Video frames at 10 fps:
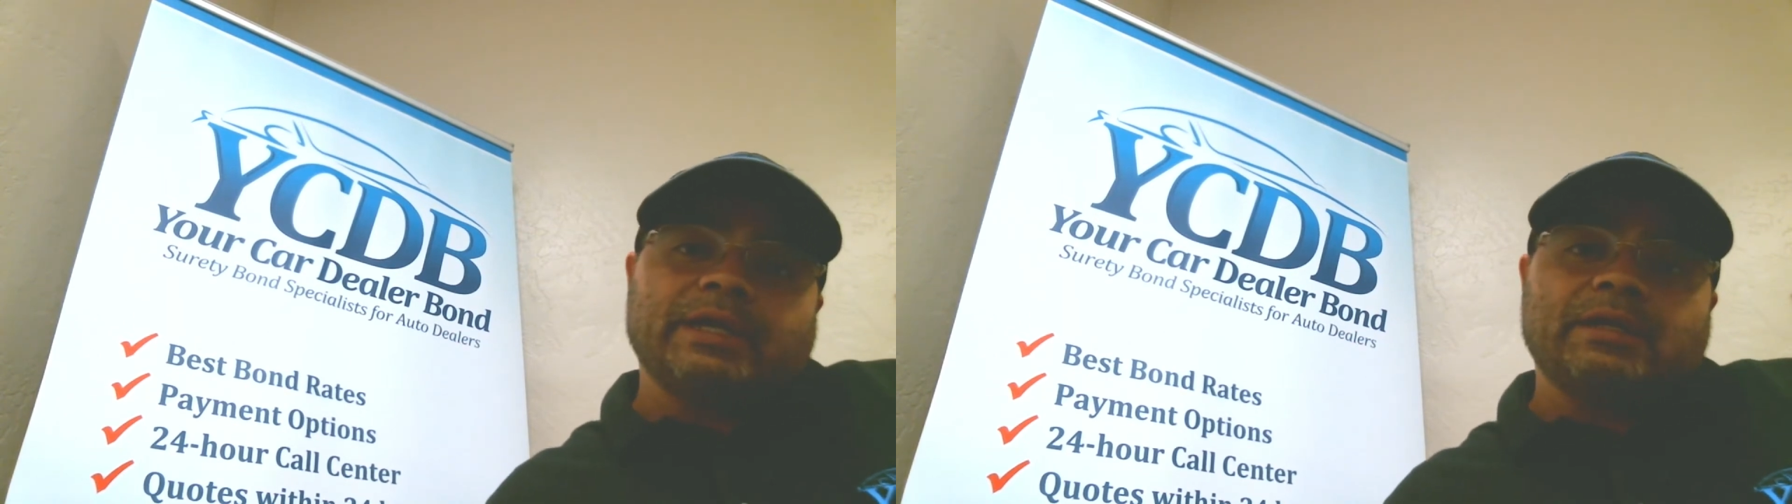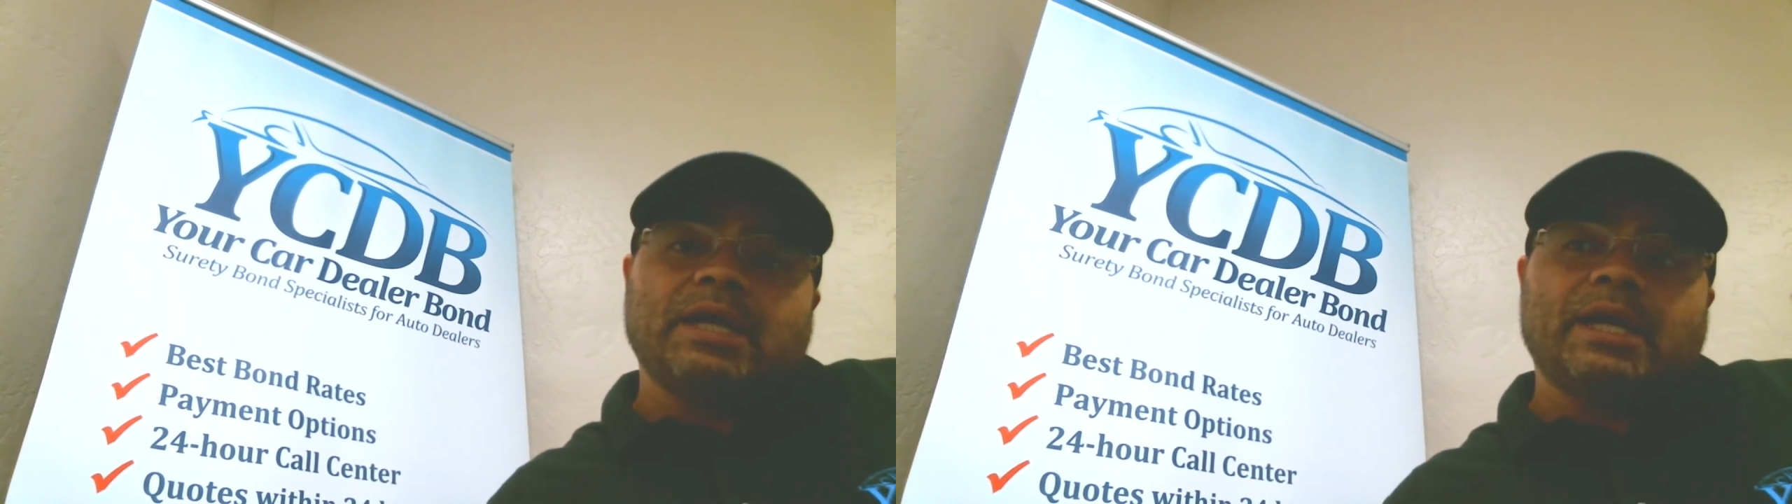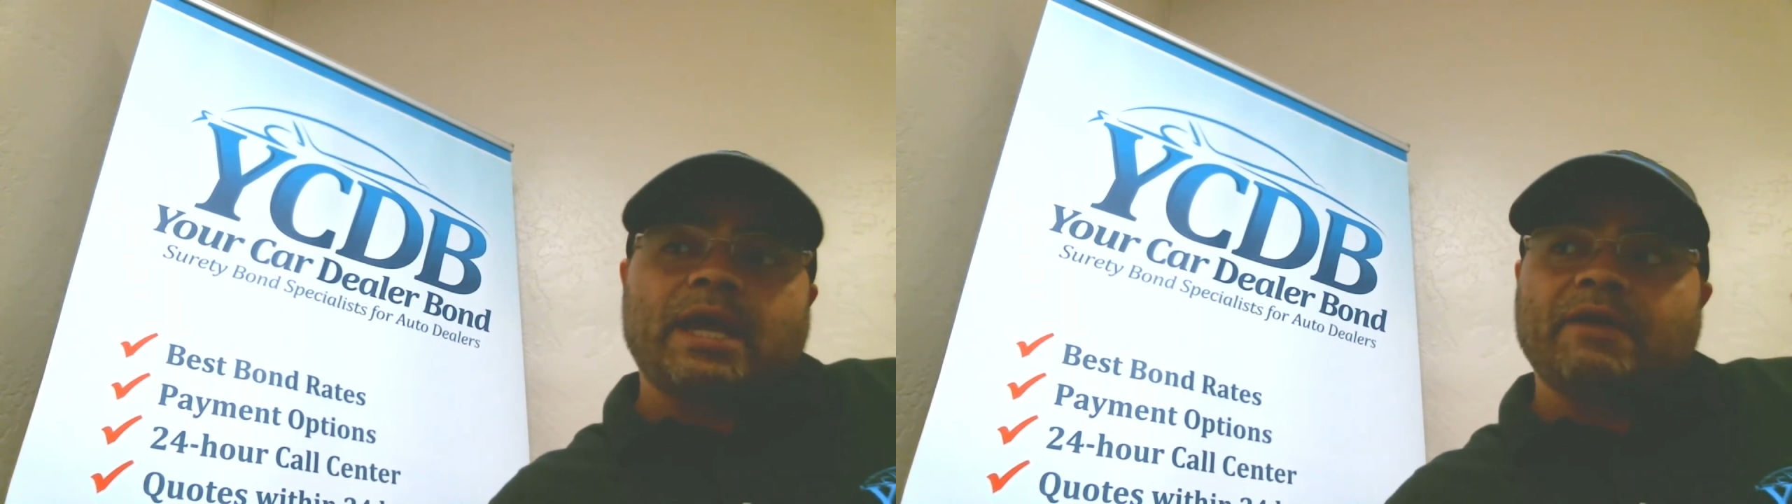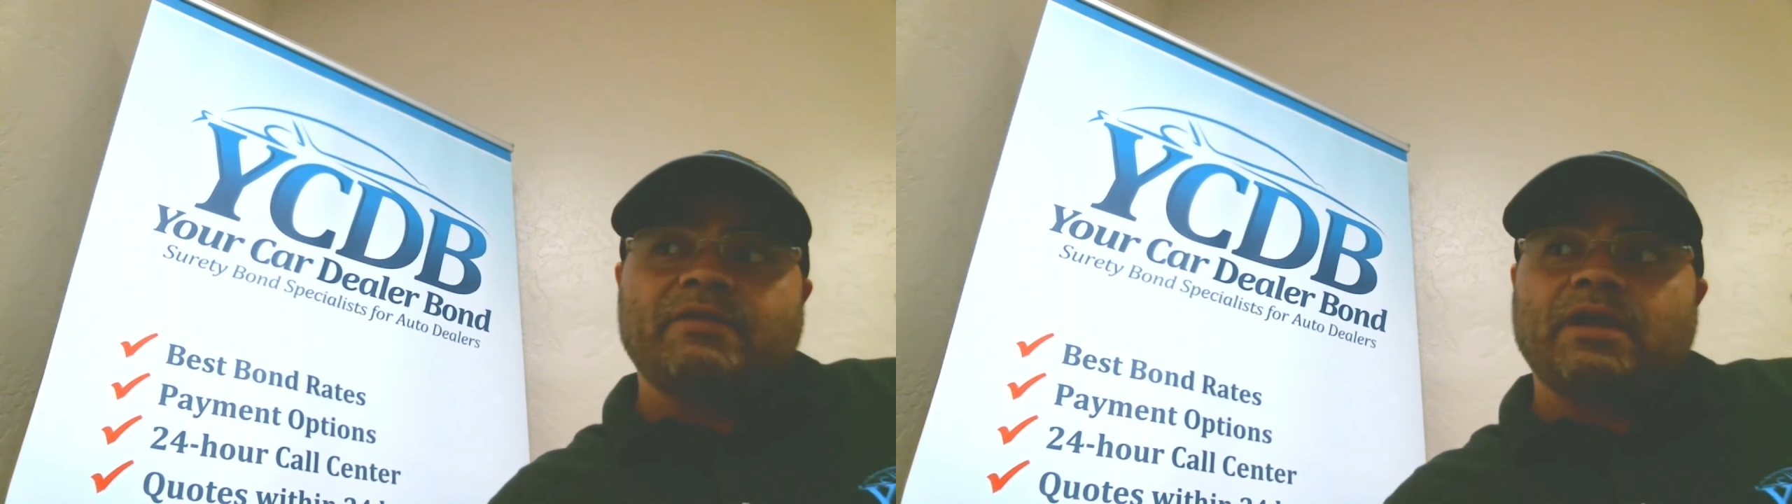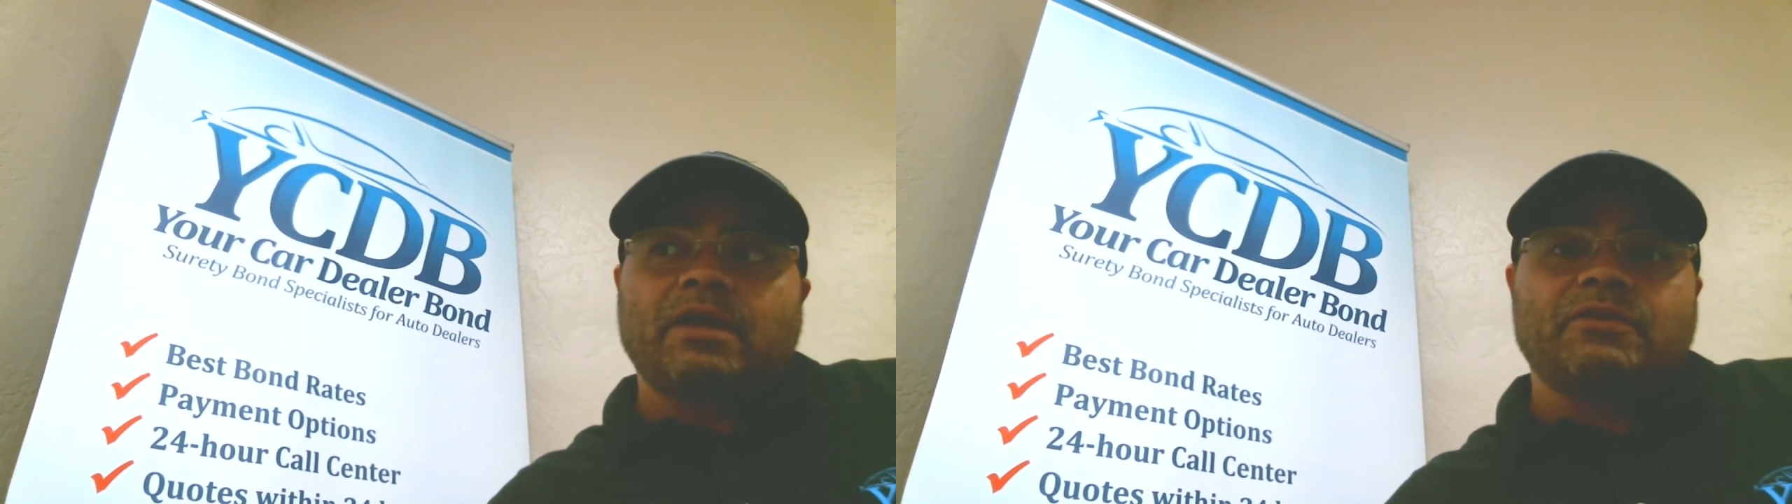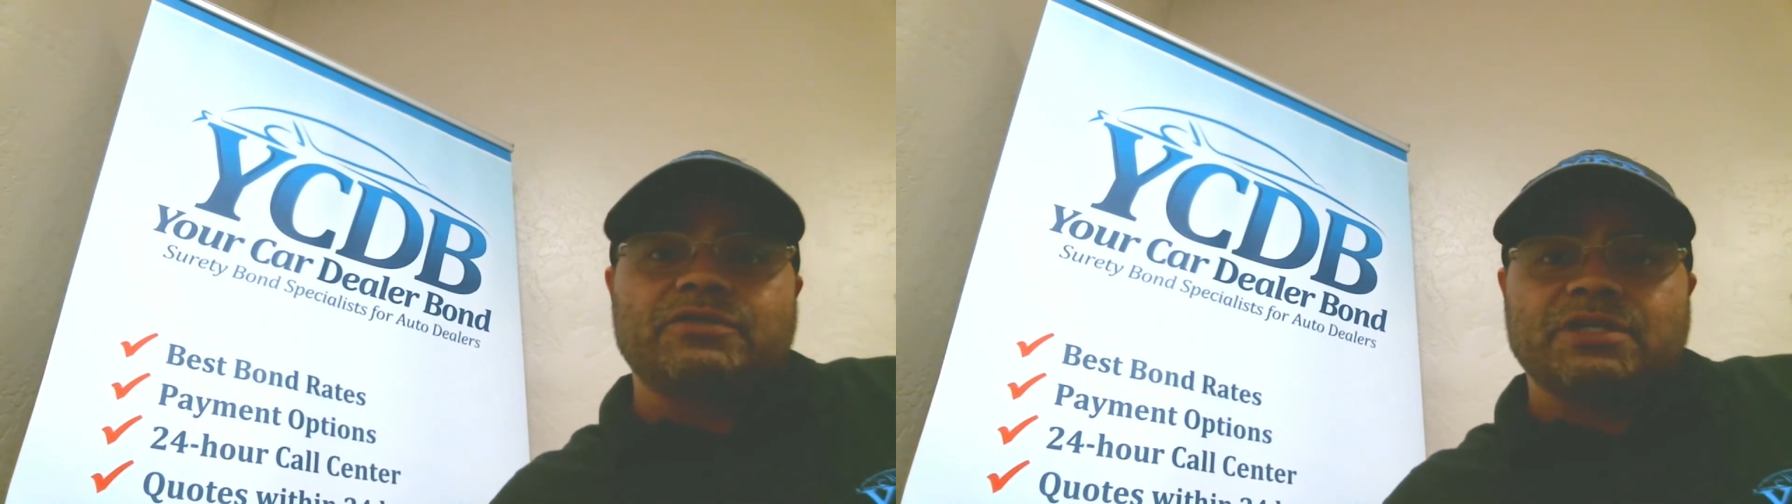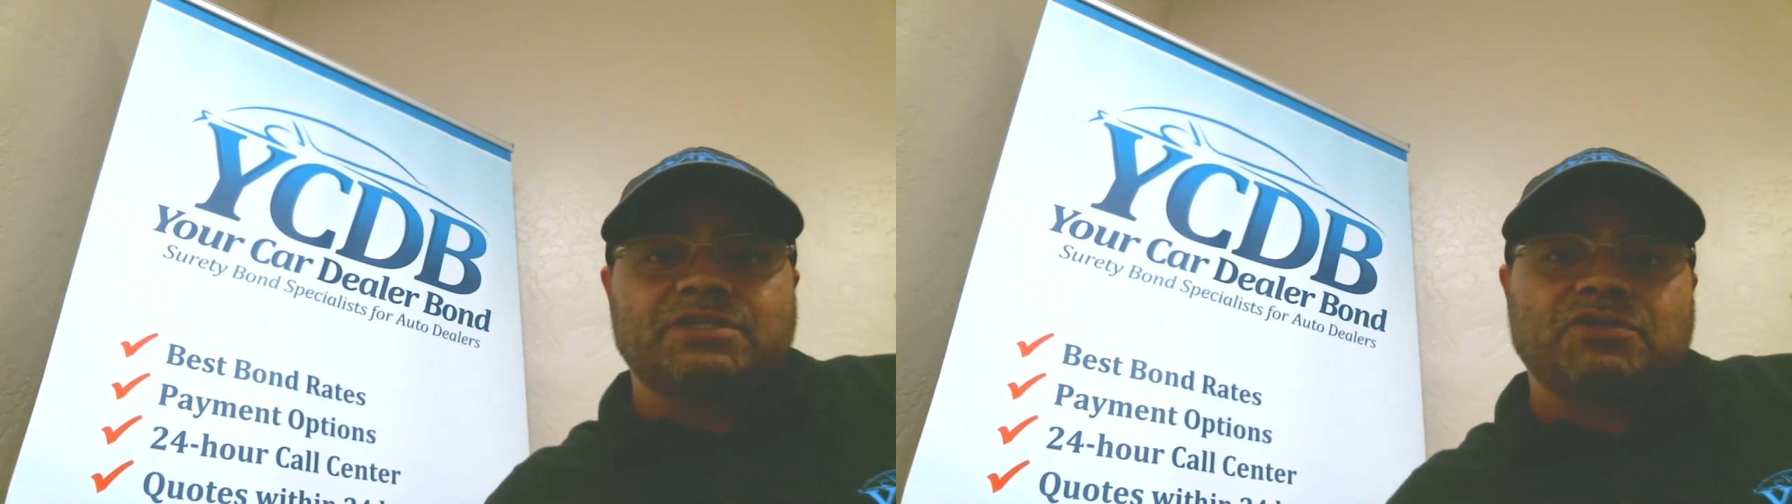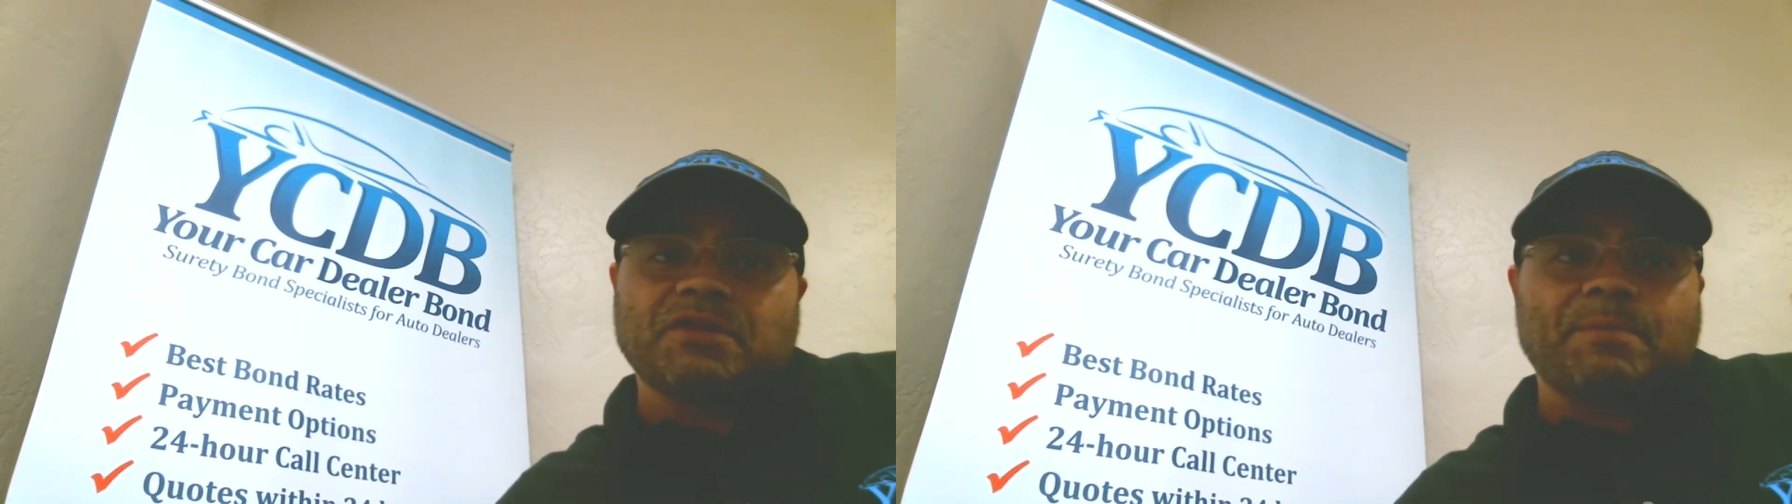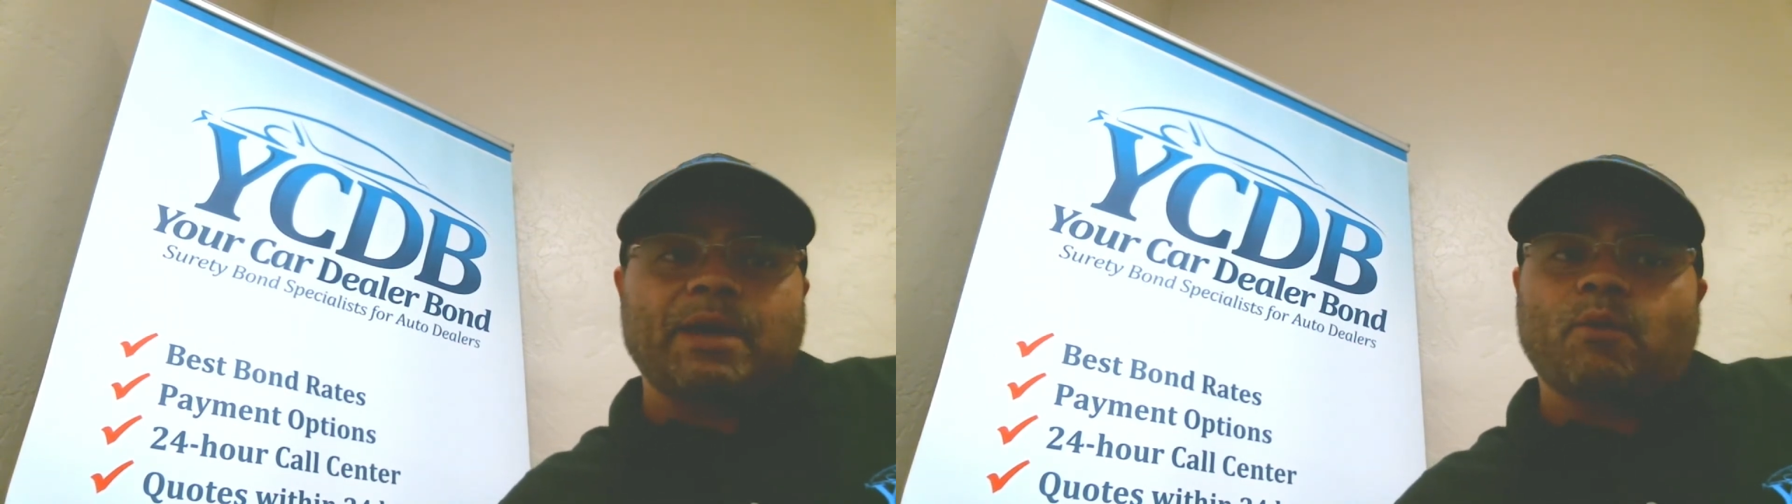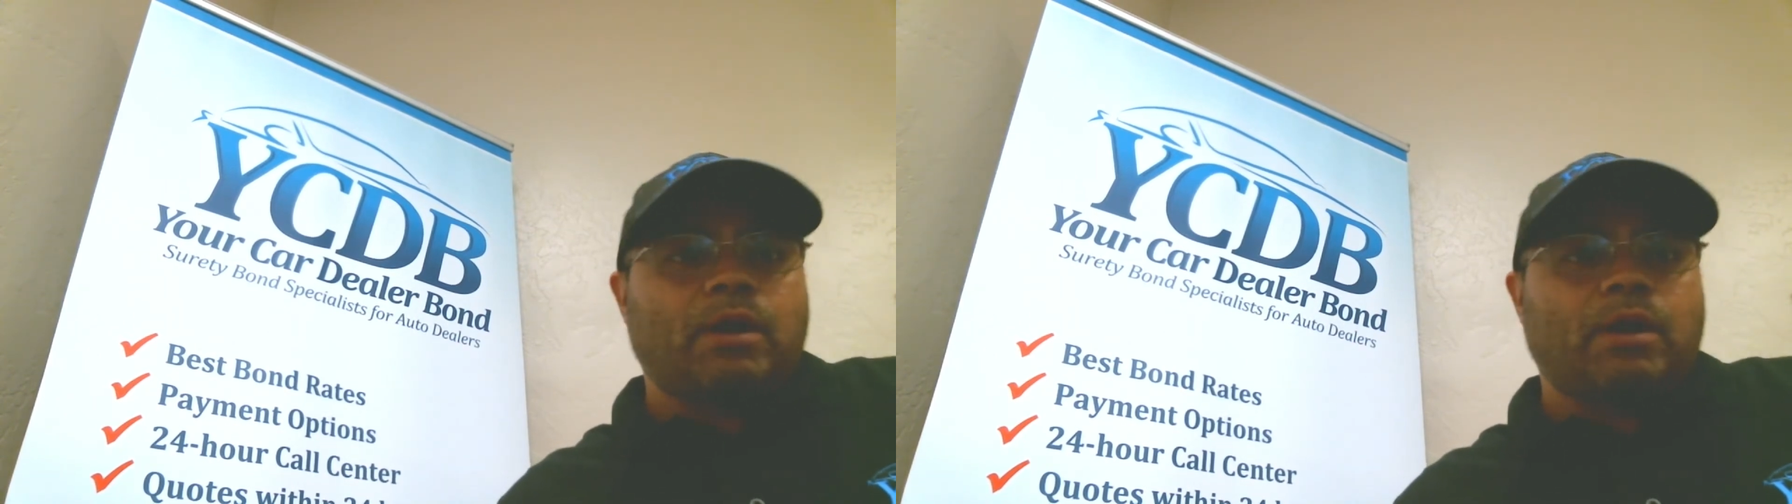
And I have another sister that might